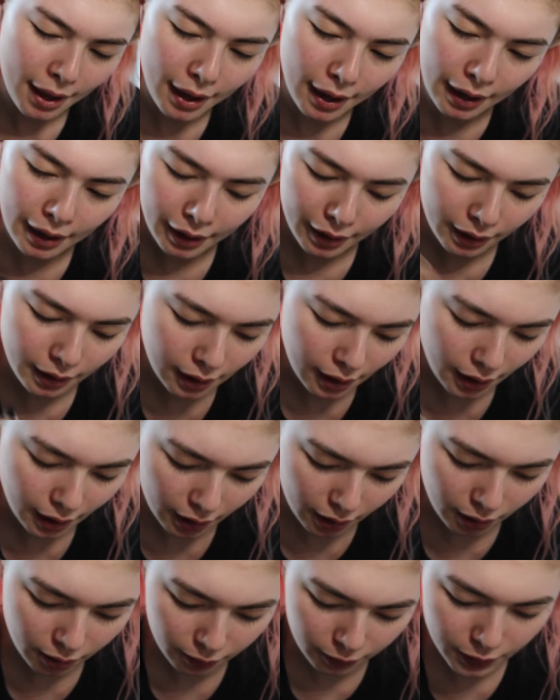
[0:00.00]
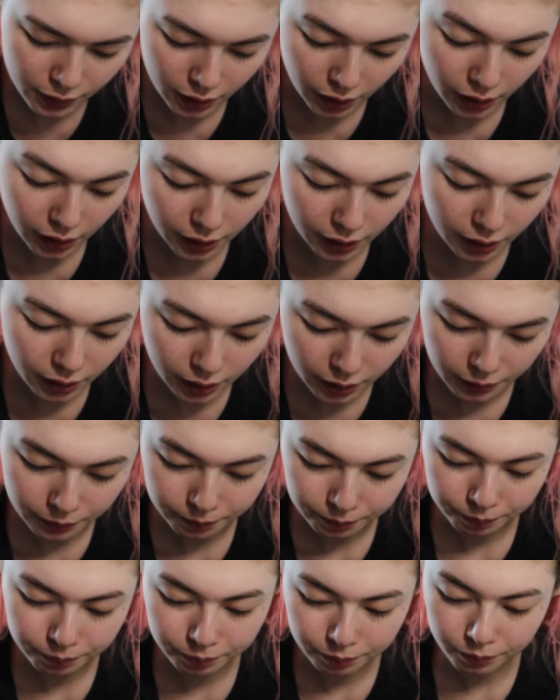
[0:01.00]
I have done
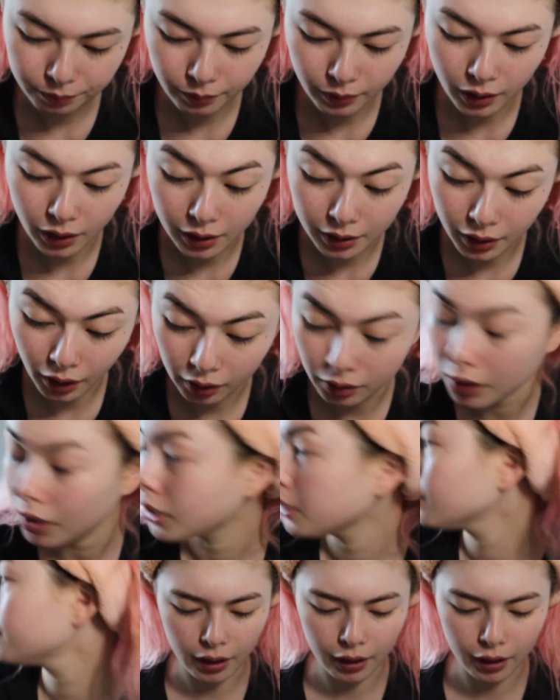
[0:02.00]
nothing.